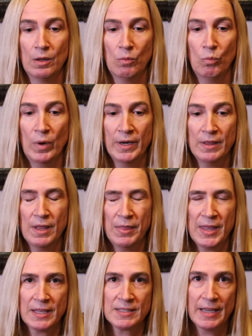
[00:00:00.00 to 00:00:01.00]
One of the
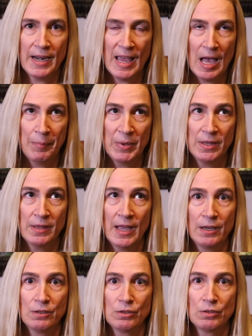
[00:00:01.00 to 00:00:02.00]
things that happened
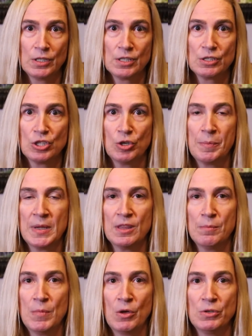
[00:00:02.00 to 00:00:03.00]
that disturbed me
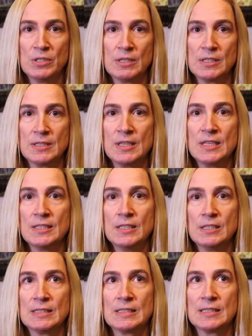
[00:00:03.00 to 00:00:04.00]
the most is this
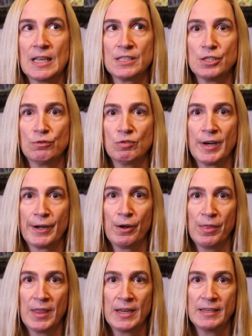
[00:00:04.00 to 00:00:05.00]
is such a rare
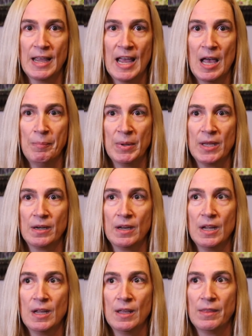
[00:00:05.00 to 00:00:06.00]
thing to happen
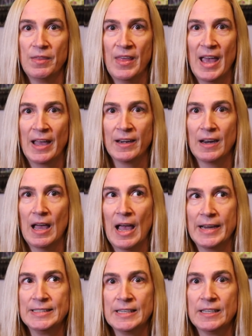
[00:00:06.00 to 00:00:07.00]
that
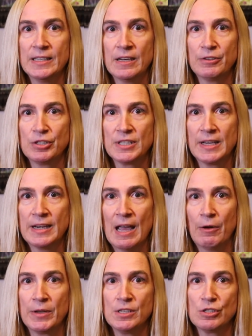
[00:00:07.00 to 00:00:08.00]
I didn't understand
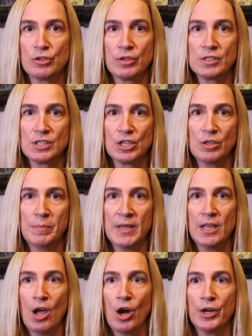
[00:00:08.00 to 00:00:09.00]
how insurance could
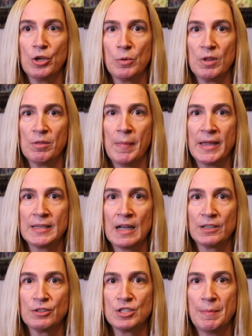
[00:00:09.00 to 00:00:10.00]
be arguing with my
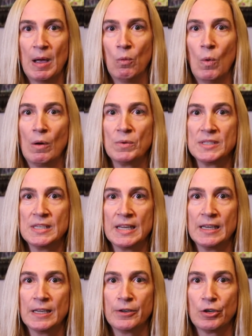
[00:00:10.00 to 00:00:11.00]
doctors about what was
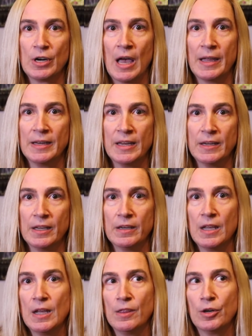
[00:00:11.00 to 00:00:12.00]
needed or not needed.